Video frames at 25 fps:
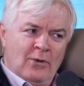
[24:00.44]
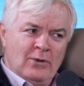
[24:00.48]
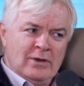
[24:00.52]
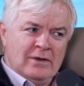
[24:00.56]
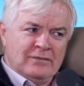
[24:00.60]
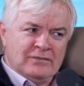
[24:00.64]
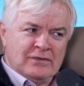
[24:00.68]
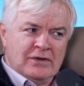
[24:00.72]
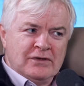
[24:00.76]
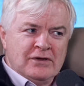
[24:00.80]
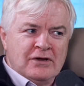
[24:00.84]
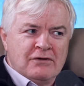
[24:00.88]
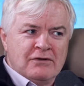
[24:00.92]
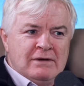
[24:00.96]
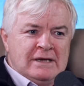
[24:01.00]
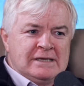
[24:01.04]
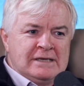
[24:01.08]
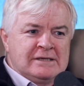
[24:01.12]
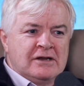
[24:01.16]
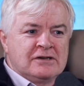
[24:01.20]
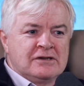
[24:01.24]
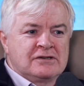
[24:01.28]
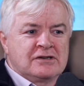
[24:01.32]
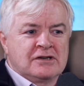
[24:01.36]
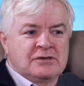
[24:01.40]
oh you've done your
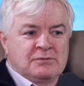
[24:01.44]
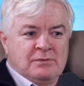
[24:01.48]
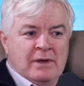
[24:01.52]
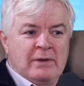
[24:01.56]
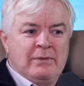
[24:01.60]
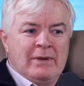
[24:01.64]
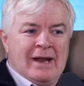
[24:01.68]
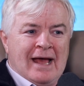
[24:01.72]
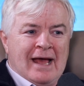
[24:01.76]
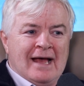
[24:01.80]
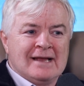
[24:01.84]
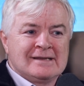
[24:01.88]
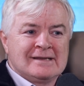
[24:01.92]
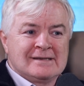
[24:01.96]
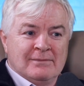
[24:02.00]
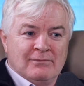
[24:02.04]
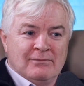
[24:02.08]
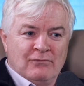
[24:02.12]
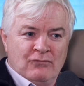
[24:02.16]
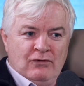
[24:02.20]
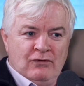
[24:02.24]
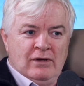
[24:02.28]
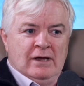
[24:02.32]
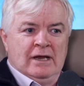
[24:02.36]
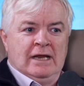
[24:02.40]
research because we would ask
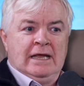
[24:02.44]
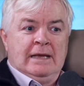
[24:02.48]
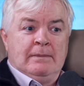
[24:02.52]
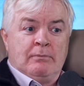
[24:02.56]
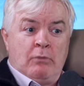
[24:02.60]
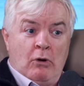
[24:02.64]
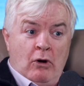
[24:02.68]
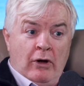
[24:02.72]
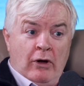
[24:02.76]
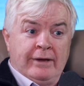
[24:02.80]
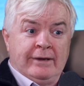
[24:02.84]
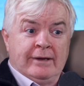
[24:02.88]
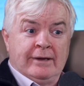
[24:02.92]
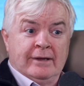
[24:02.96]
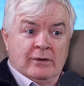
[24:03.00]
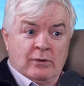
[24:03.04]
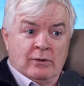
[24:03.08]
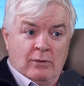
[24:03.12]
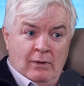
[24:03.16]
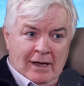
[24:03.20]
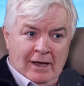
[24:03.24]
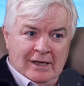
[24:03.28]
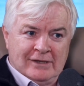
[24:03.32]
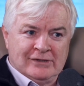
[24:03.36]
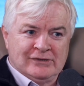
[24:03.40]
him really pointed
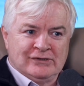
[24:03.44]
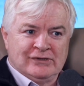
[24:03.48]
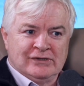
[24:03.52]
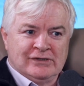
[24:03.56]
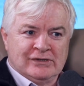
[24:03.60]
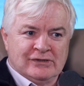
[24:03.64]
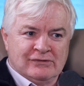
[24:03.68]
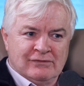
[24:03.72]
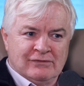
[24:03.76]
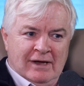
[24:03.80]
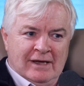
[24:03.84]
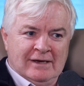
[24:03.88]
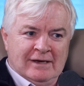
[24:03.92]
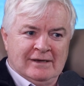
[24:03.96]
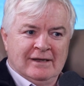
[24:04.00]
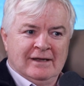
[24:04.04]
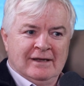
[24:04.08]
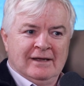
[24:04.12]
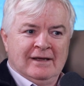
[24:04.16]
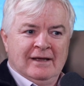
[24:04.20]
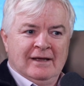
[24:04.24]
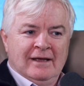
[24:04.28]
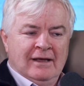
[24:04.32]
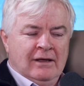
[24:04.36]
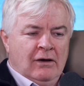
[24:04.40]
questions mm -hmm, right mm
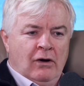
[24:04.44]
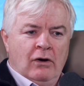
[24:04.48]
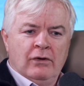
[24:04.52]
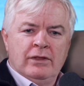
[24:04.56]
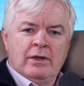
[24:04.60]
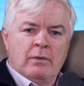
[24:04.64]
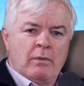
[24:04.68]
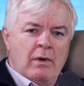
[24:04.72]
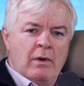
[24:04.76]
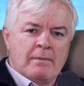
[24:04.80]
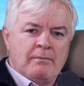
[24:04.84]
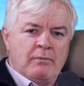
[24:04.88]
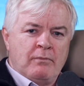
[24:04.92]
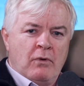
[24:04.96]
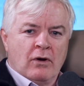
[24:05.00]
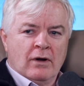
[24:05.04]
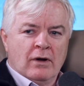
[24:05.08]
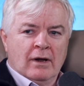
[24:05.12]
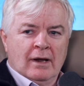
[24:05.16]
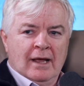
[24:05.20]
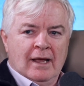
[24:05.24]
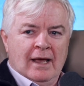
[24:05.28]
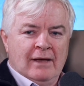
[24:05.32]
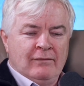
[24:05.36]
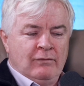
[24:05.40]
-hmm. oh they weren't
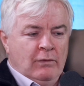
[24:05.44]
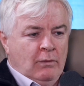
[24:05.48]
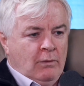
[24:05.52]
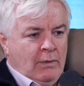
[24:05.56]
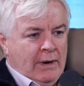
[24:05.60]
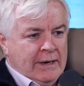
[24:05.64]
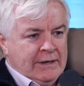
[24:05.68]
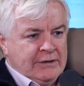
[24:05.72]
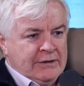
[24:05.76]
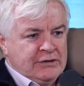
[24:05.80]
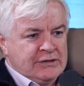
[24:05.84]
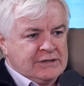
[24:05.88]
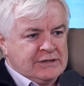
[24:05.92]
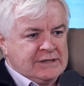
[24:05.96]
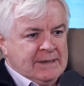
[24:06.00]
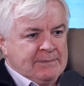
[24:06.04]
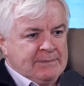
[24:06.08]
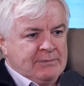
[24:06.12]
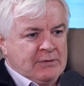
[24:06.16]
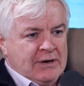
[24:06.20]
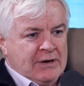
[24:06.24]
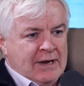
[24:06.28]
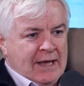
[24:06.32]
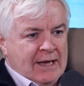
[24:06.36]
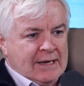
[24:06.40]
born alive well why did you
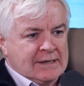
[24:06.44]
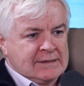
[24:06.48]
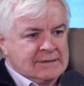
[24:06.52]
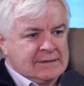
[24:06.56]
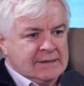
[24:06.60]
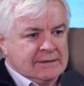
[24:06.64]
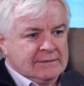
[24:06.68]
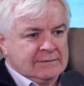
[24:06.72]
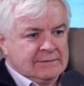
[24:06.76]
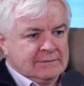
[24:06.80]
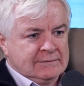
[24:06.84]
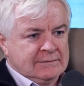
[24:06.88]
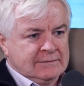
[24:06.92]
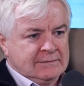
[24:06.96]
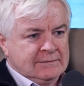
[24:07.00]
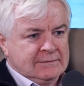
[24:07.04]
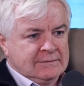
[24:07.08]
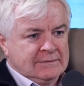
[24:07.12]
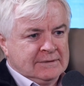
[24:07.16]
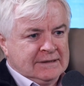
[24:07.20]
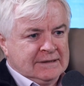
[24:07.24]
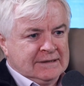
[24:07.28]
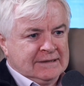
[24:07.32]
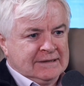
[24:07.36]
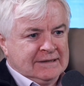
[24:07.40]
snip their necks then
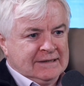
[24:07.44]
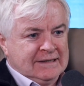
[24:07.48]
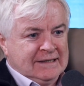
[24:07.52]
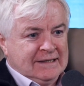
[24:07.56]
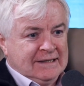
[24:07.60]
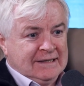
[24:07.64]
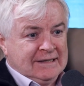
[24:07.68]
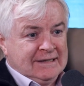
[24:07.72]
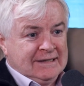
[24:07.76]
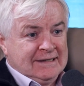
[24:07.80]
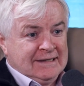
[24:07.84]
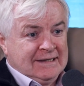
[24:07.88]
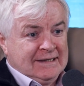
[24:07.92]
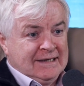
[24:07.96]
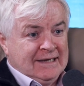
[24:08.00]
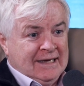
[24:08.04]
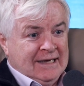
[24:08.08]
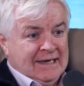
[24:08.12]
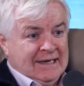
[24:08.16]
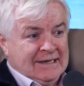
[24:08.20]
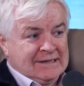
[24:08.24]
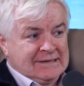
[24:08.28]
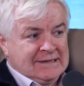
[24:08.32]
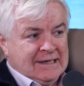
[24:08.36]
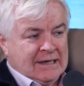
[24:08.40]
right
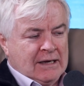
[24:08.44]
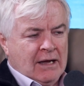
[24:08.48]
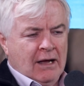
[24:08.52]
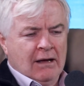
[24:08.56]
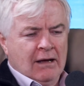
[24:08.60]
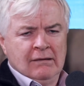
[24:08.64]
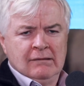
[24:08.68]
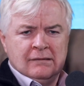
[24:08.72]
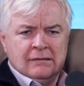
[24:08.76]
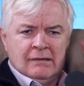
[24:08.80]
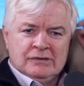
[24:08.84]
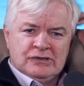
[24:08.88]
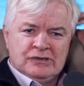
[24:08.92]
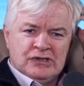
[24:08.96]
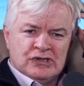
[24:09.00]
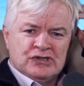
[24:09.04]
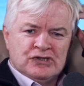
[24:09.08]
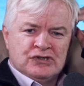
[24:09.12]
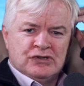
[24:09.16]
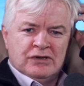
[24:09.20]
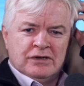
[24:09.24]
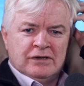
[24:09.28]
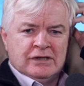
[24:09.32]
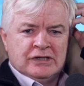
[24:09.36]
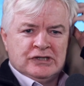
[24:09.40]
and it's like oh
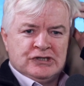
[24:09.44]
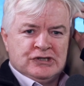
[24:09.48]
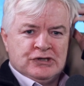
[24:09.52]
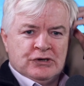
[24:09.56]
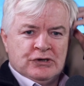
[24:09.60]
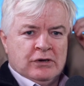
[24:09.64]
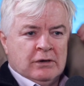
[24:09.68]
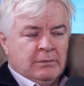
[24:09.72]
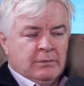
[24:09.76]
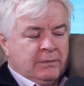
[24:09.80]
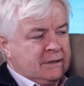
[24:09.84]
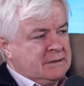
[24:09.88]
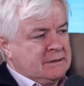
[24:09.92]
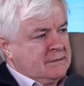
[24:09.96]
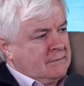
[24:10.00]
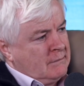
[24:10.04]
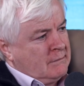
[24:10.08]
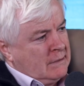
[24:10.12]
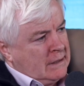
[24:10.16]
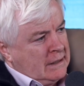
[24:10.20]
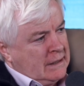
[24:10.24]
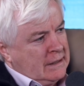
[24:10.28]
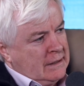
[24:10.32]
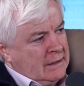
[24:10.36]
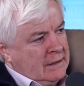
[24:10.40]
just to ensure but
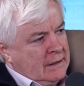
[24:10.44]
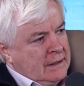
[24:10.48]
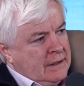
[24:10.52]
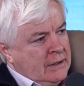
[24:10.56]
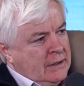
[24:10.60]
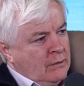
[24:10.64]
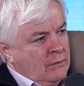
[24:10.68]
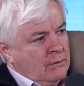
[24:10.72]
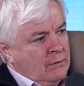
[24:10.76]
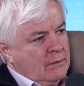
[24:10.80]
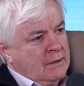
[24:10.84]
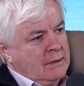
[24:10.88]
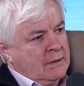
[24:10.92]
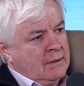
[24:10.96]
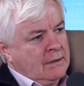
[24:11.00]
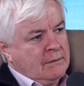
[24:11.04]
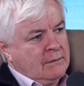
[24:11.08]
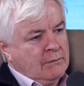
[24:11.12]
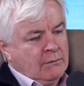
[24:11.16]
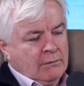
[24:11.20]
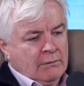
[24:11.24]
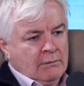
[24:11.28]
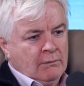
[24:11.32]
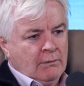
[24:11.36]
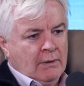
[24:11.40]
well you know
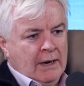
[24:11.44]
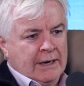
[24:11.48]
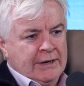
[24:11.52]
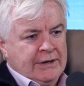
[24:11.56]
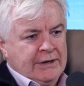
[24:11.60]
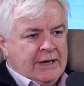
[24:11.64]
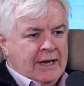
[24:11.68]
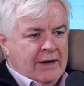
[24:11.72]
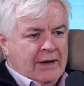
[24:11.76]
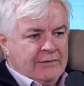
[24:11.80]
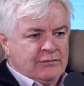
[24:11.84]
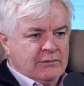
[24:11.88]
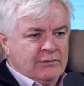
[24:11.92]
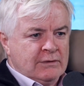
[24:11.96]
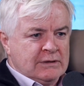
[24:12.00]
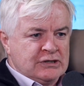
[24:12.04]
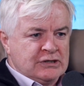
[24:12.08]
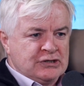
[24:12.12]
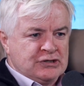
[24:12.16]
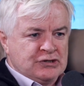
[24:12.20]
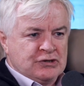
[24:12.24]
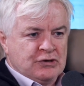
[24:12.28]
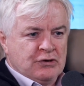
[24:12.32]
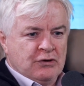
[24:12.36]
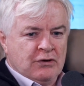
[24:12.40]
why do you have to
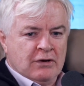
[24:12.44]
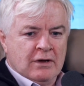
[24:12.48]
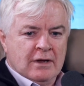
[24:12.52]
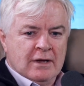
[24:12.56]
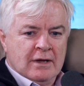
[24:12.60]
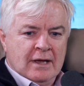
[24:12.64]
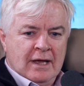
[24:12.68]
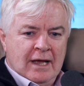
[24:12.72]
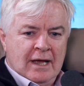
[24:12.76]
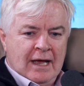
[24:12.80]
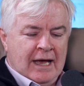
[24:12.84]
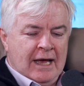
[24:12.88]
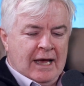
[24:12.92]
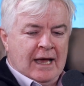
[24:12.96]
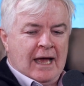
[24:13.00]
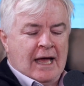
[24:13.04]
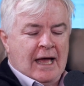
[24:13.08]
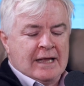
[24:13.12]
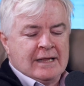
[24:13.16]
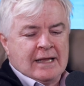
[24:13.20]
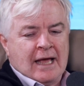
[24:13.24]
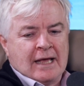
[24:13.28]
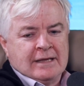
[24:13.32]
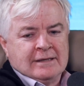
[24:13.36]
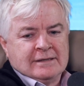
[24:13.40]
ensure
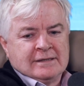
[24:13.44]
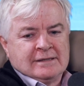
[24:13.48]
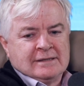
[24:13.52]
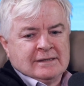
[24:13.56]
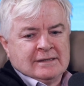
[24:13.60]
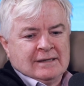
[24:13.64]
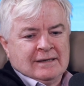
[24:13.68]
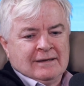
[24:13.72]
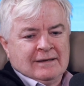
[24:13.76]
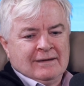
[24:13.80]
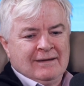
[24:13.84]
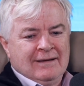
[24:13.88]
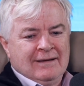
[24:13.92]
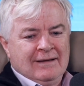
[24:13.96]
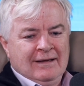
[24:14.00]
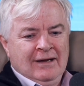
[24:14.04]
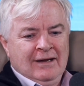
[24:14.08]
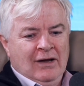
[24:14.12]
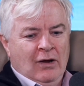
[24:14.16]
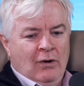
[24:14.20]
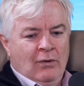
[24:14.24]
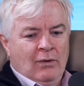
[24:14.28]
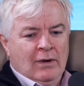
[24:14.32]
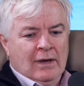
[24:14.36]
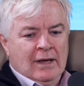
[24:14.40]
uh, and
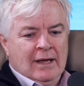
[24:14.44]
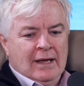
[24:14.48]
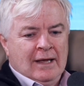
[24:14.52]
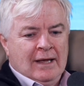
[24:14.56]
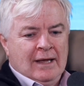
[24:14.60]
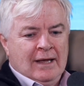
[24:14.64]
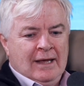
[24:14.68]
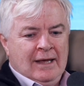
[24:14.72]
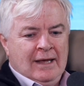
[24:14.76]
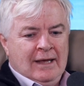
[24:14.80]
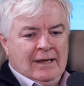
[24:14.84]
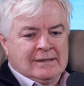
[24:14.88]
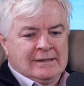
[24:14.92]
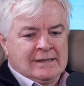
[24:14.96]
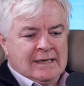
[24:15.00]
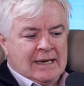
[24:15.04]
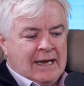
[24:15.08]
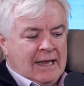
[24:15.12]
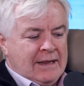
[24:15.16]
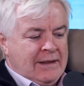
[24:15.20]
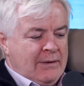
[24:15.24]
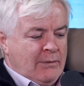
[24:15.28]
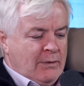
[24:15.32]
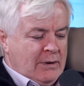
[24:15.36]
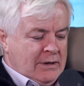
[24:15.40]
you know he
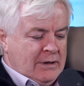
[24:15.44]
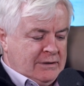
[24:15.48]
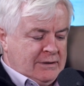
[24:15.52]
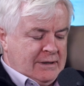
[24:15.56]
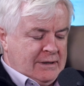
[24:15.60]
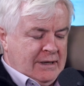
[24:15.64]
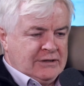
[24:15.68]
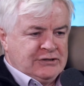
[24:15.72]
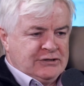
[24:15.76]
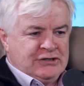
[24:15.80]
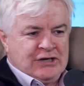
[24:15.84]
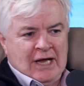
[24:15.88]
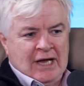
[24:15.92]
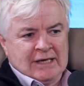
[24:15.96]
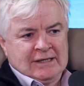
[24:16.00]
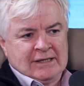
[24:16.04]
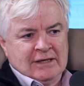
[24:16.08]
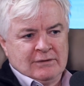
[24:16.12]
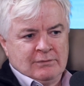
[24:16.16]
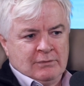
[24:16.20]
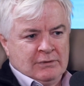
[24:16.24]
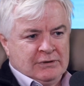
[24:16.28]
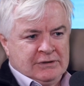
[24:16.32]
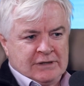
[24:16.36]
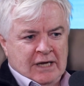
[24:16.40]
said they were
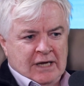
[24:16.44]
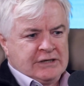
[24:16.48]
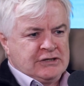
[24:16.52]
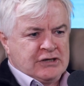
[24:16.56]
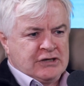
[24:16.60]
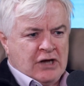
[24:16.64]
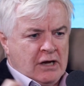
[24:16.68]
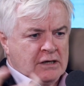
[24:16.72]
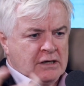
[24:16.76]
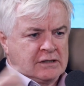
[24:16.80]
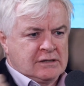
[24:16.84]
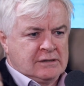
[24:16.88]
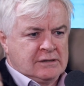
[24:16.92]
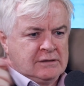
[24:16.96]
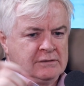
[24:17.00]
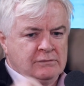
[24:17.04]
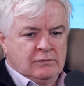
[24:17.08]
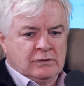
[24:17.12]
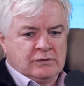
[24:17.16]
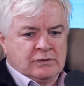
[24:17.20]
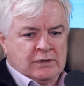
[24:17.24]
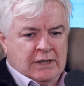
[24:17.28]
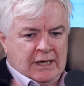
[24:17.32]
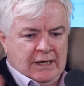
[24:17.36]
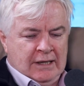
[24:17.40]
injected with digoxin,
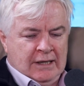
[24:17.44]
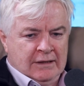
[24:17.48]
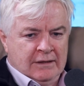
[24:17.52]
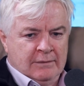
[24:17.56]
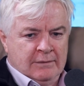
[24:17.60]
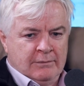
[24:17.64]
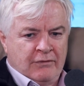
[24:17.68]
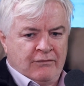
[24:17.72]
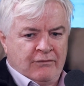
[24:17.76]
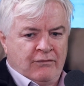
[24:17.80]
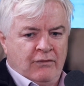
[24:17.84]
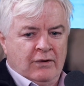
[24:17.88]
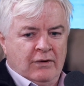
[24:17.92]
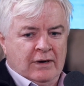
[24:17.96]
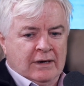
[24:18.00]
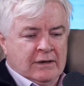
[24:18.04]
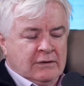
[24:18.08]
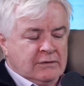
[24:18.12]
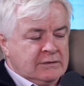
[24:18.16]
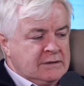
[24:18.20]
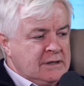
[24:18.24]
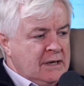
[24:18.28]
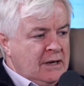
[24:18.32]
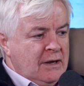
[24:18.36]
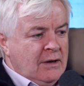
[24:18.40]
which killed them before. And he
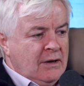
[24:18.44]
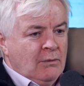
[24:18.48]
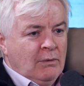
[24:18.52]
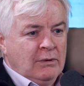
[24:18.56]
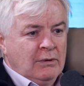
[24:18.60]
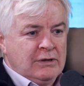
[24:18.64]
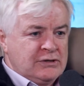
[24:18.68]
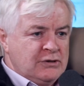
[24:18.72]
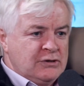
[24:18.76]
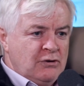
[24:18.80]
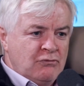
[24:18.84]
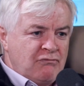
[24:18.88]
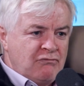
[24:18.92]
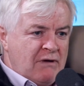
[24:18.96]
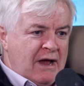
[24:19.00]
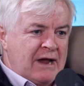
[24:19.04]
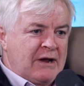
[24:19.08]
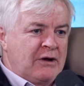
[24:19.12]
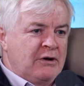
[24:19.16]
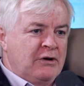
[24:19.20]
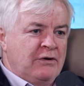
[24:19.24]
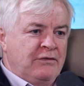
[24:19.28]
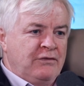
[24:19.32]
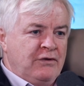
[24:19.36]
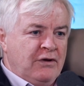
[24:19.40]
goes, Well, there's no
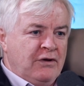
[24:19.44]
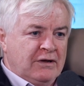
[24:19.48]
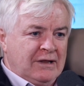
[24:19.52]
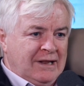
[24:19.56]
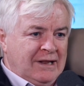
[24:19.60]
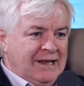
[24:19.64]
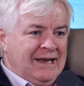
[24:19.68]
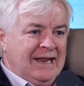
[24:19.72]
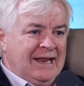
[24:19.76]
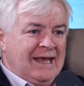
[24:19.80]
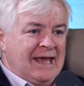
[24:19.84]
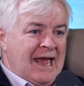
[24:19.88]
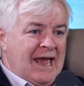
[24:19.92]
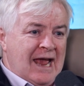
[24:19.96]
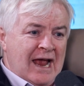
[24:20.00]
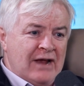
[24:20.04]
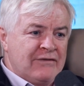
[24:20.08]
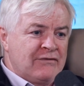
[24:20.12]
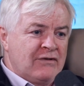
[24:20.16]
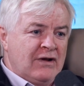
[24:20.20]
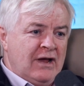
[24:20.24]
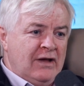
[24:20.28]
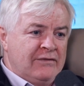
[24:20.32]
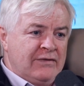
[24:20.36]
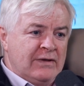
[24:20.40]
record of your clinic
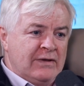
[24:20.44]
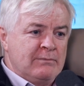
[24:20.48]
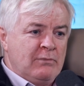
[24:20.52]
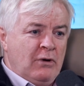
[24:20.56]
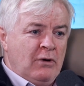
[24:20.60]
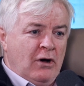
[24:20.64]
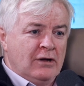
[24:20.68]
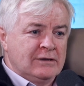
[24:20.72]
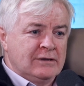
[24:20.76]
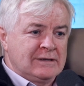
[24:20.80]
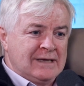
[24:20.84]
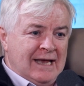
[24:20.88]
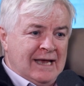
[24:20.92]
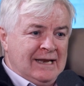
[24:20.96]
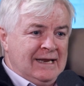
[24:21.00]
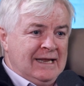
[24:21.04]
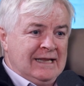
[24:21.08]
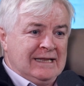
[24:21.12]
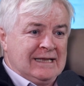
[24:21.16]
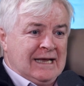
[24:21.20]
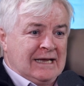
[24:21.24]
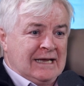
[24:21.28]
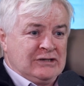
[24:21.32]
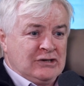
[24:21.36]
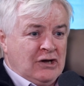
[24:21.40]
ever having bought
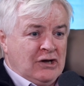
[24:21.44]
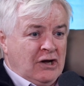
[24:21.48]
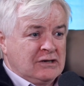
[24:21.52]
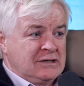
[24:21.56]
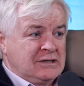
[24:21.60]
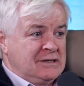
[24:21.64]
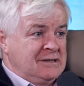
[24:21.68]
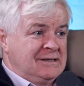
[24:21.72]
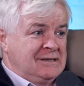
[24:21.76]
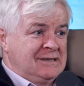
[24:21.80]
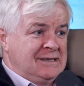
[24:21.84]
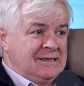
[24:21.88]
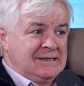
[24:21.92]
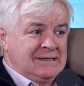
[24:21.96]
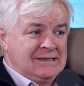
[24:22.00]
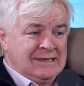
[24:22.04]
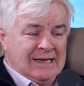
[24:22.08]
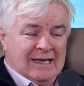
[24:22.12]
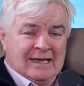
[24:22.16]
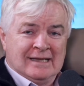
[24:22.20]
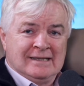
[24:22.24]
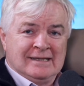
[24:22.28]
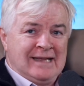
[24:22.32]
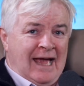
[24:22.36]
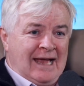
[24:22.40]
any digoxin since
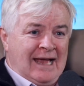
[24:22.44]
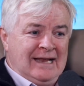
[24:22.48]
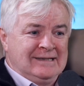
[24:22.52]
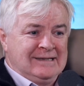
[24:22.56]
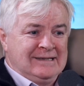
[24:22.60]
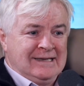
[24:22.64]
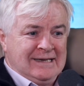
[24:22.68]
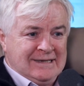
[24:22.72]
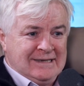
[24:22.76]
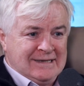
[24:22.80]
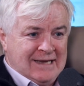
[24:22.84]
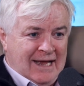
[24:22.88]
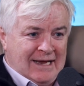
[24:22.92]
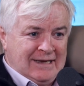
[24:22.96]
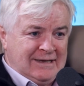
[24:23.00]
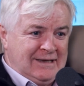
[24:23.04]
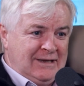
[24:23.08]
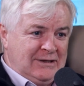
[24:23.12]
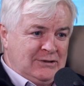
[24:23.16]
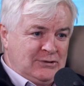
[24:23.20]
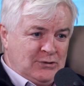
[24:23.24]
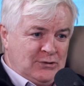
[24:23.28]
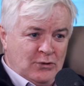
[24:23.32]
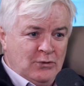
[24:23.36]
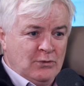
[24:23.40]
like
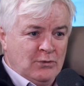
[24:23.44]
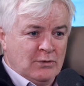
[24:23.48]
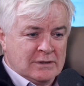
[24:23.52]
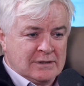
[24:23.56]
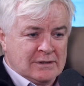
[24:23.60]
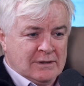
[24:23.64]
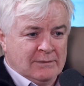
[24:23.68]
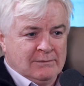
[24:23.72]
1992 or